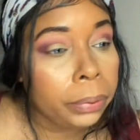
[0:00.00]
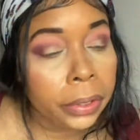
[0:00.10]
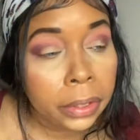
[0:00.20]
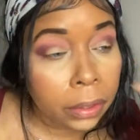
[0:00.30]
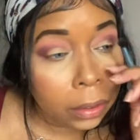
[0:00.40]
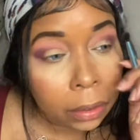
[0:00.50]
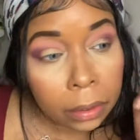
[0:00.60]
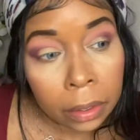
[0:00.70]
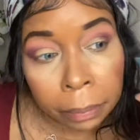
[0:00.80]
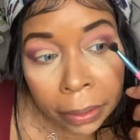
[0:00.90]
put it
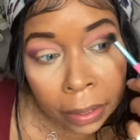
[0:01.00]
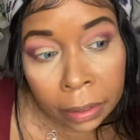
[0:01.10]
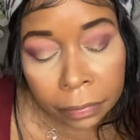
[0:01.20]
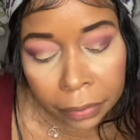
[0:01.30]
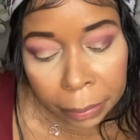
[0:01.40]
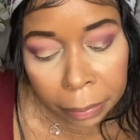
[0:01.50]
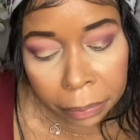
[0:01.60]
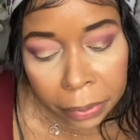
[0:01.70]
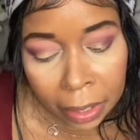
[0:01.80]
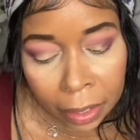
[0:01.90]
above,
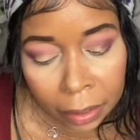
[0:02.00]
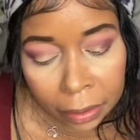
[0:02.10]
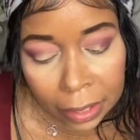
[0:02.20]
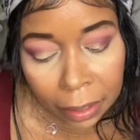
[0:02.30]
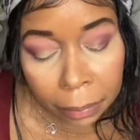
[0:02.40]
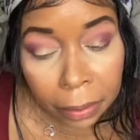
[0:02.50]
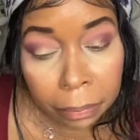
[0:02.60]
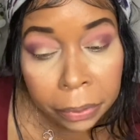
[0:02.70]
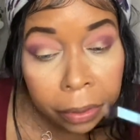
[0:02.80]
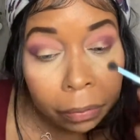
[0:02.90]
not above, I'm gonna
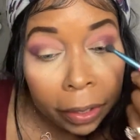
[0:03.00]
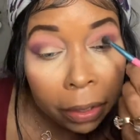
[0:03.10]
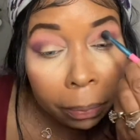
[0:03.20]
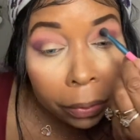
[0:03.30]
put it right up